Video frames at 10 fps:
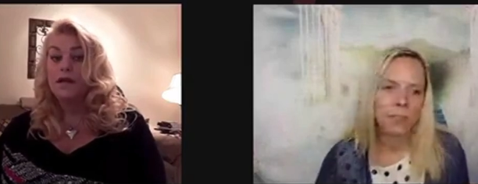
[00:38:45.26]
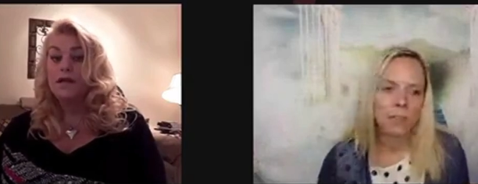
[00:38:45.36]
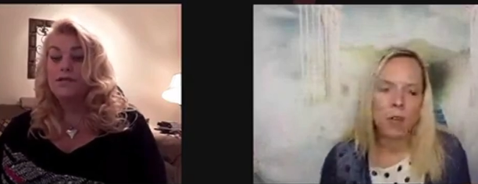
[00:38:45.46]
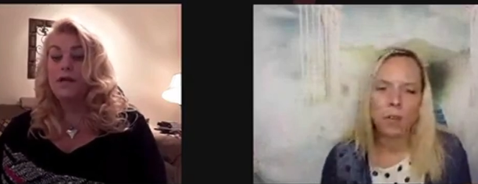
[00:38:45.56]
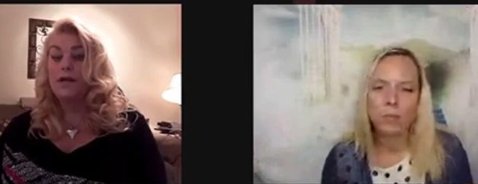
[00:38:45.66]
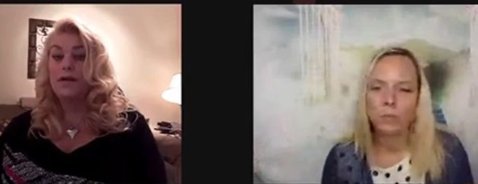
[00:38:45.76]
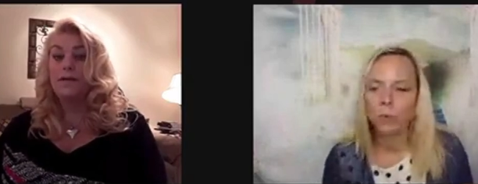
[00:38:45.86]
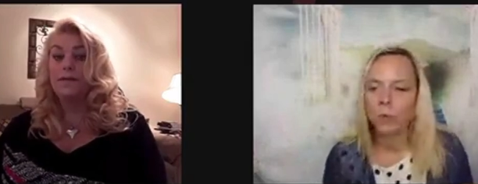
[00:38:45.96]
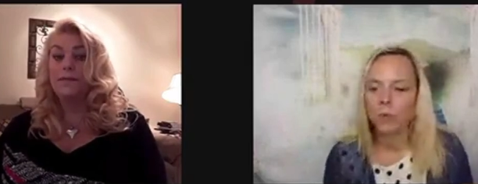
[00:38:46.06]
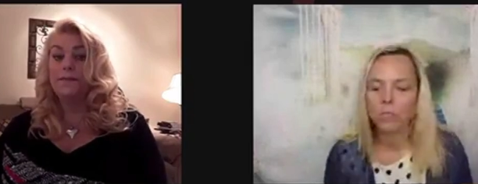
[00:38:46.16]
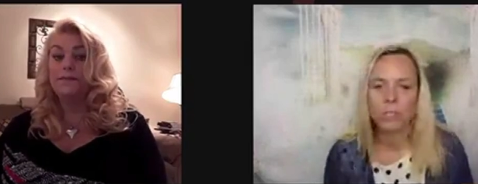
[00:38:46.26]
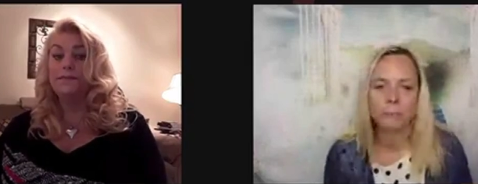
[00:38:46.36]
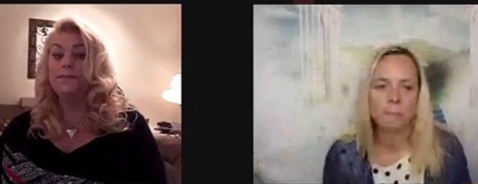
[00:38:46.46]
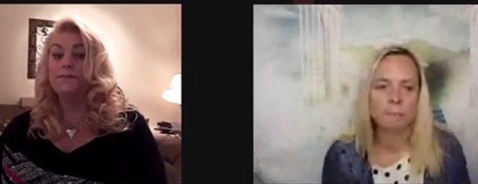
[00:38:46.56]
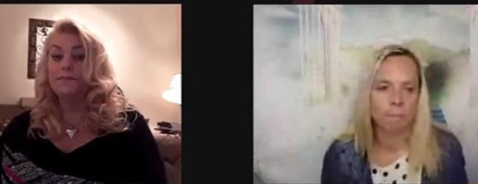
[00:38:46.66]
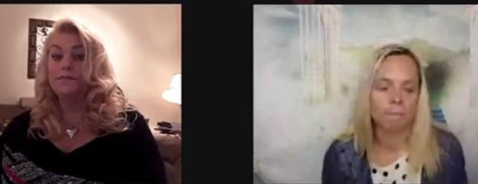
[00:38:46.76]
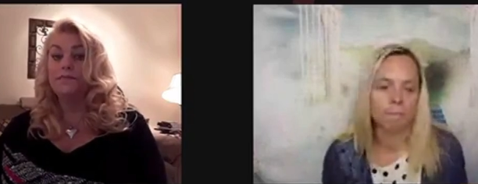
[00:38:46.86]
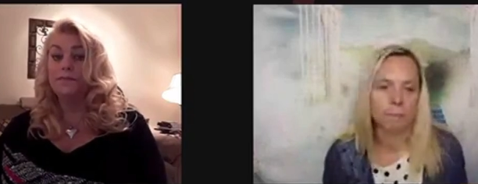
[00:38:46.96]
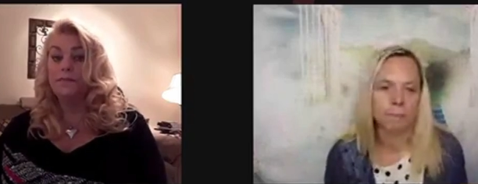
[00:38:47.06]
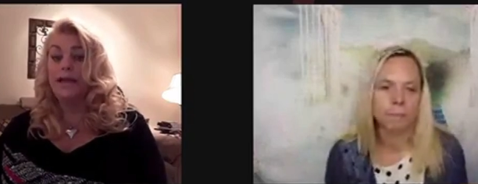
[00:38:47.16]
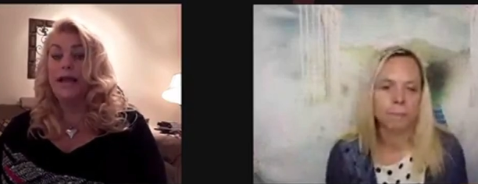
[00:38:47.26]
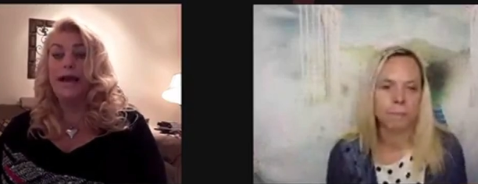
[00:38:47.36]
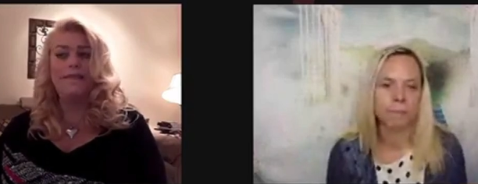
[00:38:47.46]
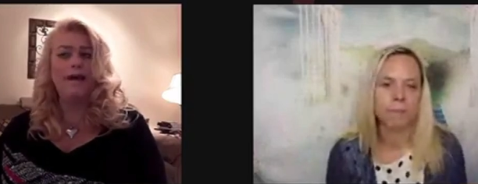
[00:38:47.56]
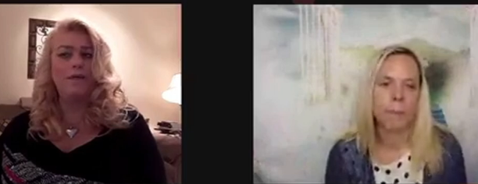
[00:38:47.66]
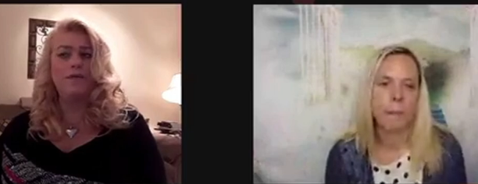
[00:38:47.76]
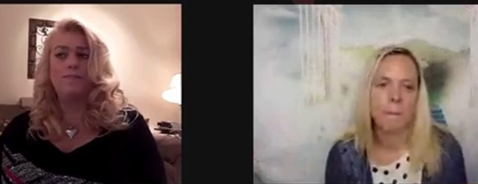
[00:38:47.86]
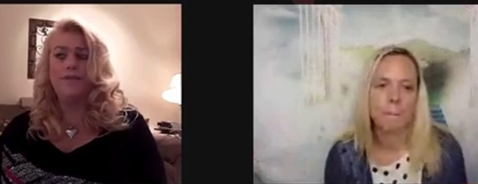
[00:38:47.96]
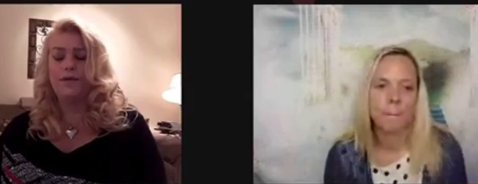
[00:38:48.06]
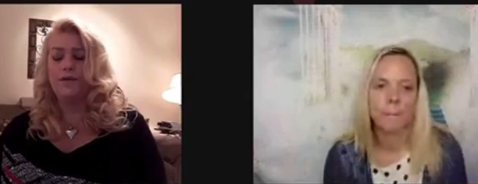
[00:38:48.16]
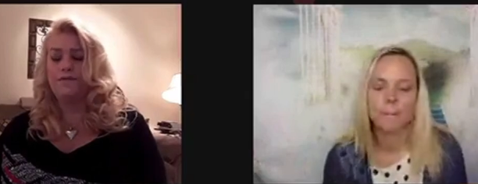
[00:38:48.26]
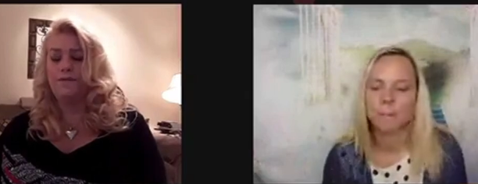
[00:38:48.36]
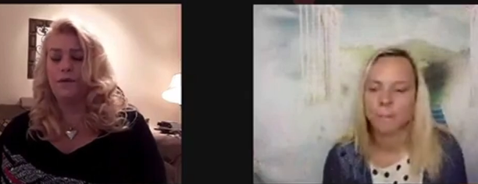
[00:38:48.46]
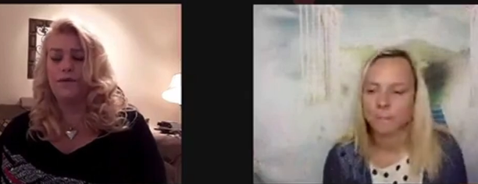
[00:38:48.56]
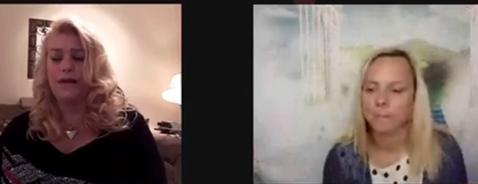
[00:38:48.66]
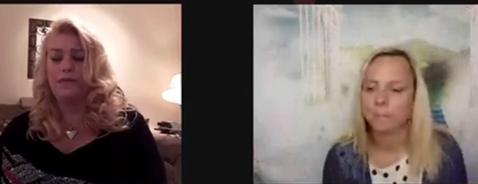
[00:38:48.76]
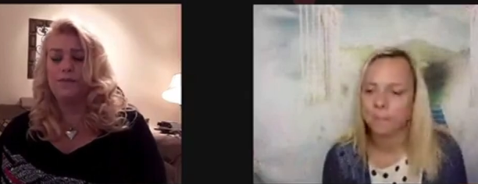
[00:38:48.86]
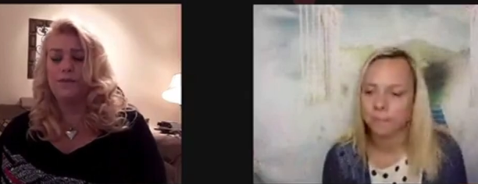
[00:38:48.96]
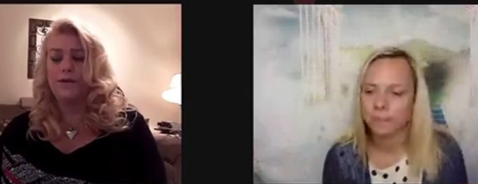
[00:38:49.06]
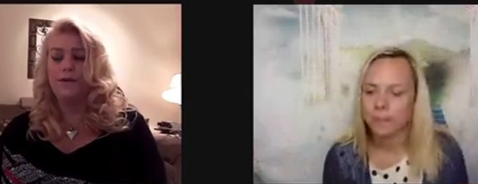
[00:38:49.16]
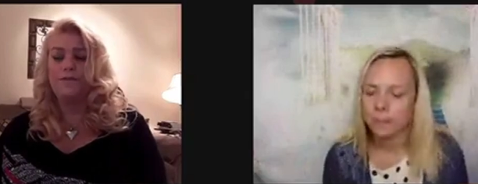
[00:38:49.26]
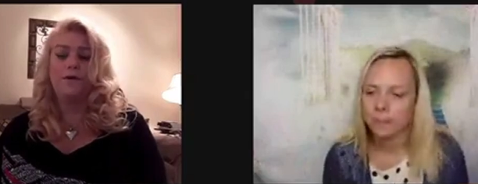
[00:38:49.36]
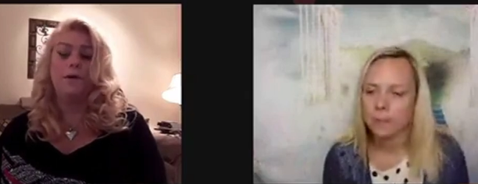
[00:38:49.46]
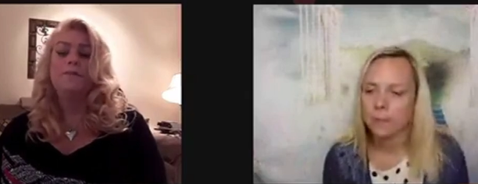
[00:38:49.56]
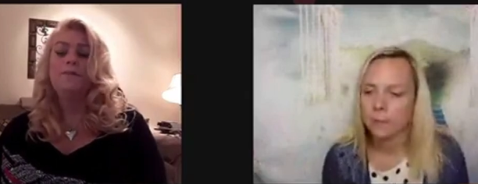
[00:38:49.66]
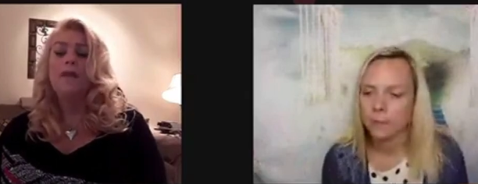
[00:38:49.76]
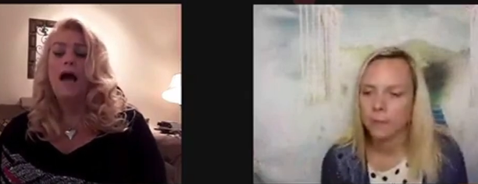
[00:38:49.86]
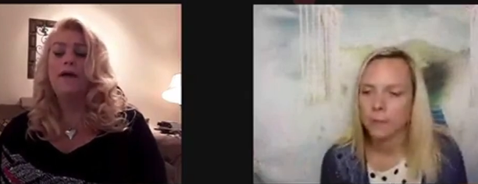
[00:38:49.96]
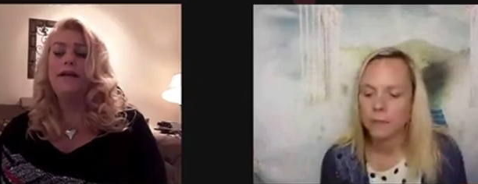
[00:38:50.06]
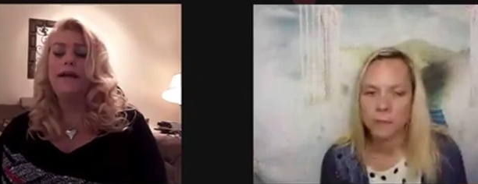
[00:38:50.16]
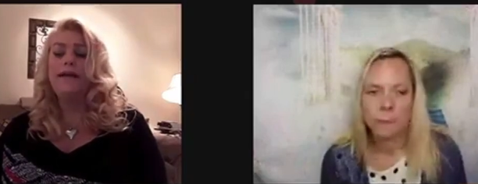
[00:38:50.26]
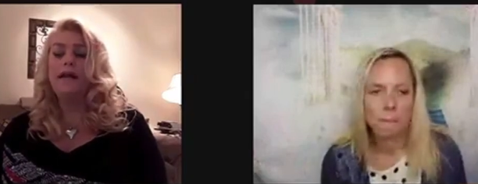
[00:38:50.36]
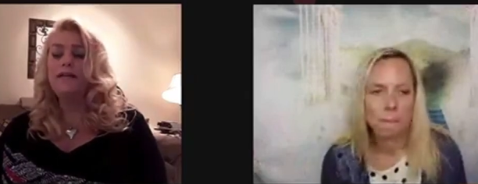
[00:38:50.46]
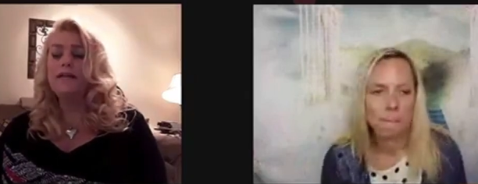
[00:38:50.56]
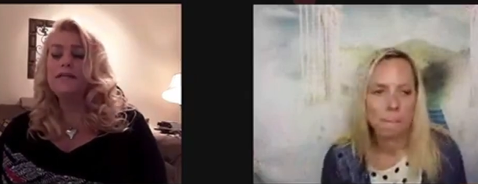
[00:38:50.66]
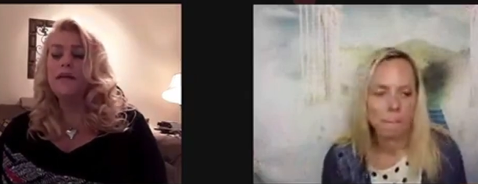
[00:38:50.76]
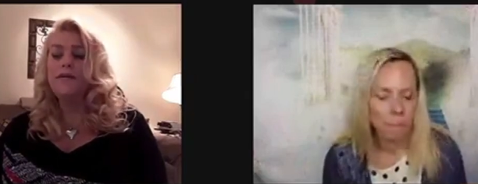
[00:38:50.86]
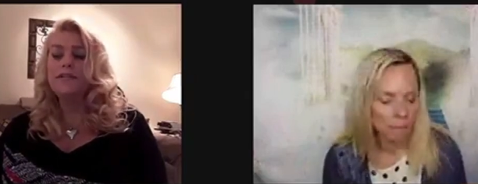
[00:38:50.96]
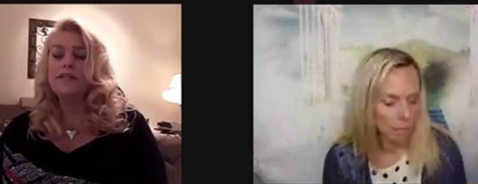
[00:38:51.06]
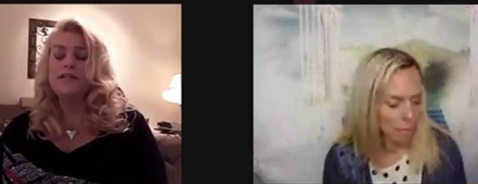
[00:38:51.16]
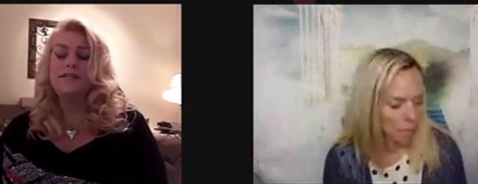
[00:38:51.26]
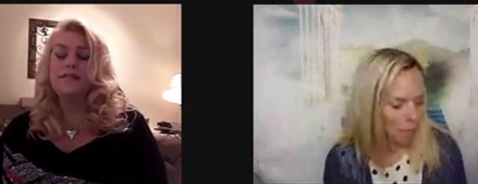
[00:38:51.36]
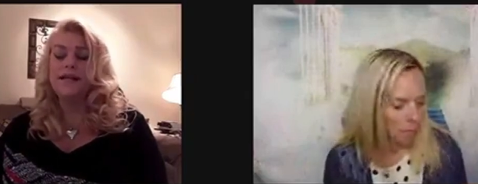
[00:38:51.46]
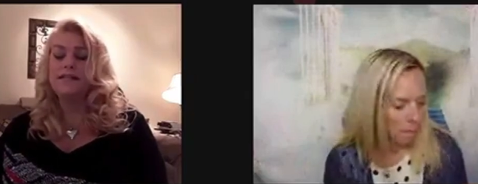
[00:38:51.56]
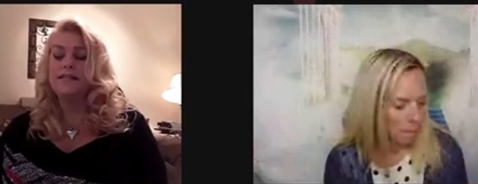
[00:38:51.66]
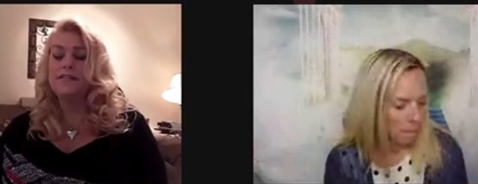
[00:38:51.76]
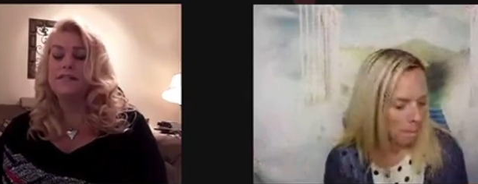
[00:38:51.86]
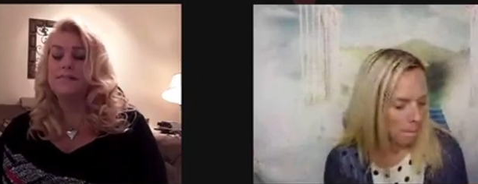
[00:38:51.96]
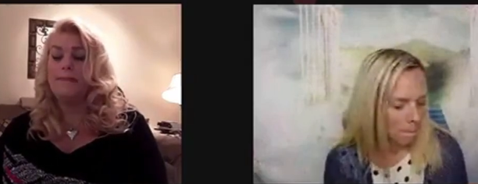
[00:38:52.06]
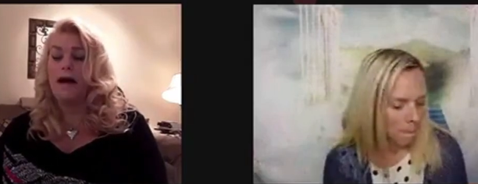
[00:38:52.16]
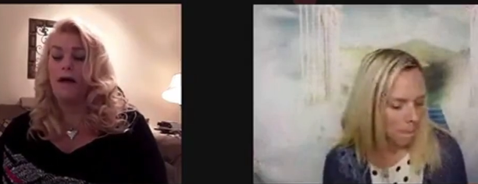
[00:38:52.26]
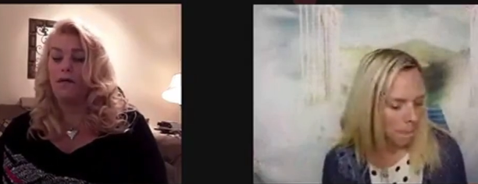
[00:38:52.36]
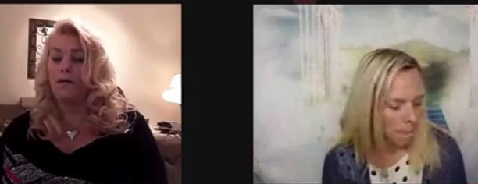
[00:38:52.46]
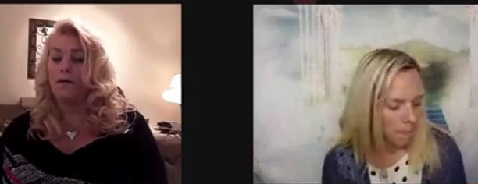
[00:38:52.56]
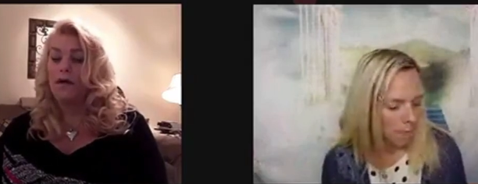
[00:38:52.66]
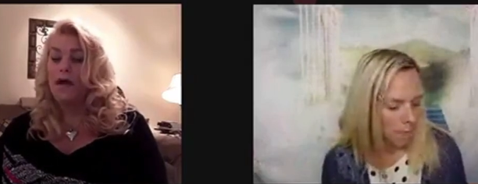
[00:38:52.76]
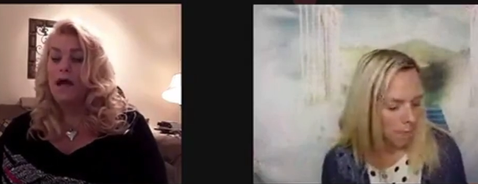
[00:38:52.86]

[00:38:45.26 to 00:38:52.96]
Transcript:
Speaker 1: That's an awesome question.
Speaker 2: Yeah, that was beautiful. That was beautiful. Okay, now let's go into the sense of smell,